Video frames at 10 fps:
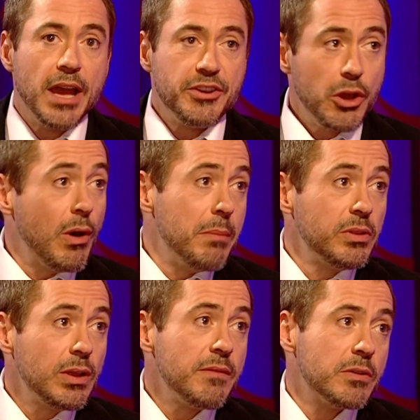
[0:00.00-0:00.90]
No, I
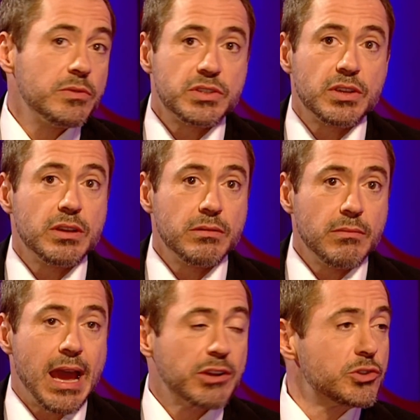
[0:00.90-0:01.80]
believe it was
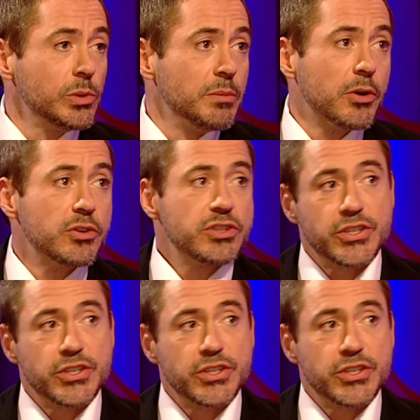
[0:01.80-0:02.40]
actual and purchased.